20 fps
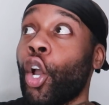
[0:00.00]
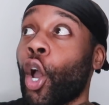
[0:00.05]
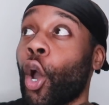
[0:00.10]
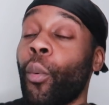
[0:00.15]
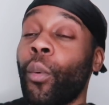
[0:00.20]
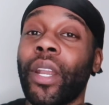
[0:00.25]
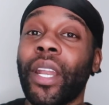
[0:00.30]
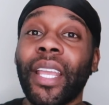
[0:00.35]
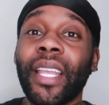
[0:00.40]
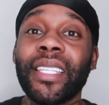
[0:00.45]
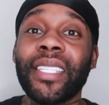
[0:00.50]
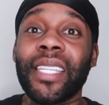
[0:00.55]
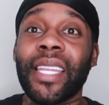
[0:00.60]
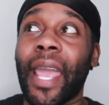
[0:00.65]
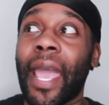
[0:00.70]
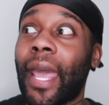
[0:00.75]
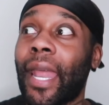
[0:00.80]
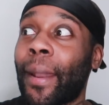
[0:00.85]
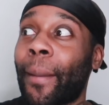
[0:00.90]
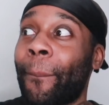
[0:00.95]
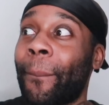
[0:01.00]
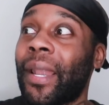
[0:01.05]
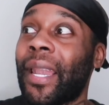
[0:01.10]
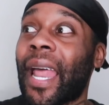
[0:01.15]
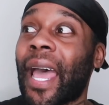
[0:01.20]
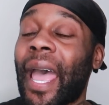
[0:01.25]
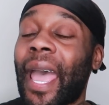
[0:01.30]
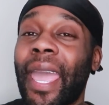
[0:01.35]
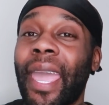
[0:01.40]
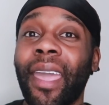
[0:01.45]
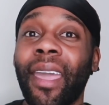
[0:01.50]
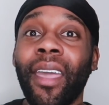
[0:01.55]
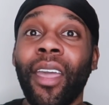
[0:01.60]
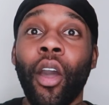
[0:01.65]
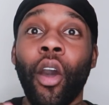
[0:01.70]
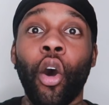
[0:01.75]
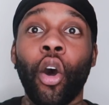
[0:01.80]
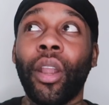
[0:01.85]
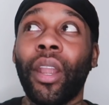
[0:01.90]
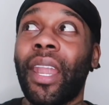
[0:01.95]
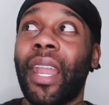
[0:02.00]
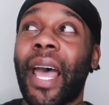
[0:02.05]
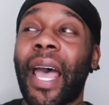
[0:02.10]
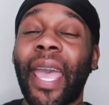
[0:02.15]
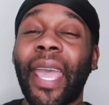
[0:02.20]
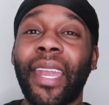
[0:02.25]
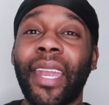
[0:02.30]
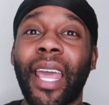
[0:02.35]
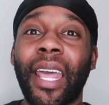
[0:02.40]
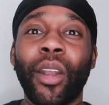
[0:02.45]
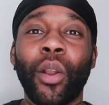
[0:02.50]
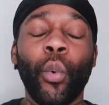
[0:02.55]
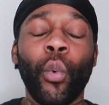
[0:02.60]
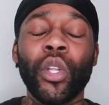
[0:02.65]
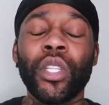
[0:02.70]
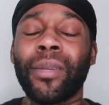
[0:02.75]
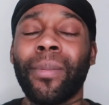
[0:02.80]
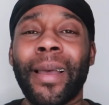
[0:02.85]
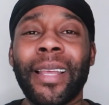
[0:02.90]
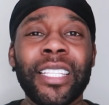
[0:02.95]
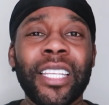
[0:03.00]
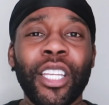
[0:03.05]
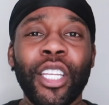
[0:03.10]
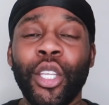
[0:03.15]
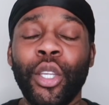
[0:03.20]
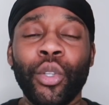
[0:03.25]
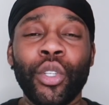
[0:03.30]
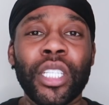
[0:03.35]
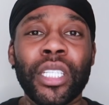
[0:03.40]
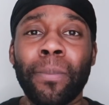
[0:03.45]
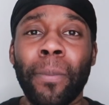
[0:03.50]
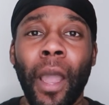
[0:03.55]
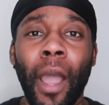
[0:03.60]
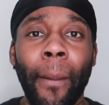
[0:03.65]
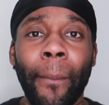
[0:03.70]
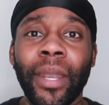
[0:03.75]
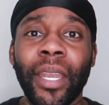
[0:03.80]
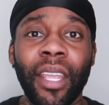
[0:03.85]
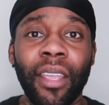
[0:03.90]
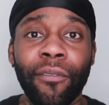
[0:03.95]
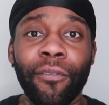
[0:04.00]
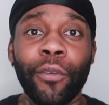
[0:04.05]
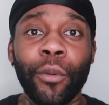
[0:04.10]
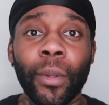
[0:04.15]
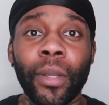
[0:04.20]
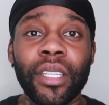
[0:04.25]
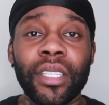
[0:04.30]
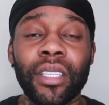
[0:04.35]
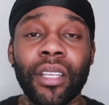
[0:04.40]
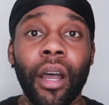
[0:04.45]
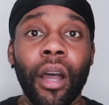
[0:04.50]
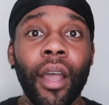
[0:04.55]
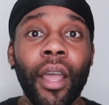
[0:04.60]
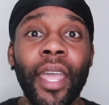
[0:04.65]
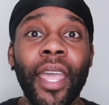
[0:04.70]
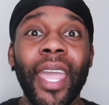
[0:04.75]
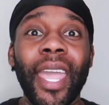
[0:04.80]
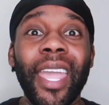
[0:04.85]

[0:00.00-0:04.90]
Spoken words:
go on the internet and apply online and automatically you just become an influencer.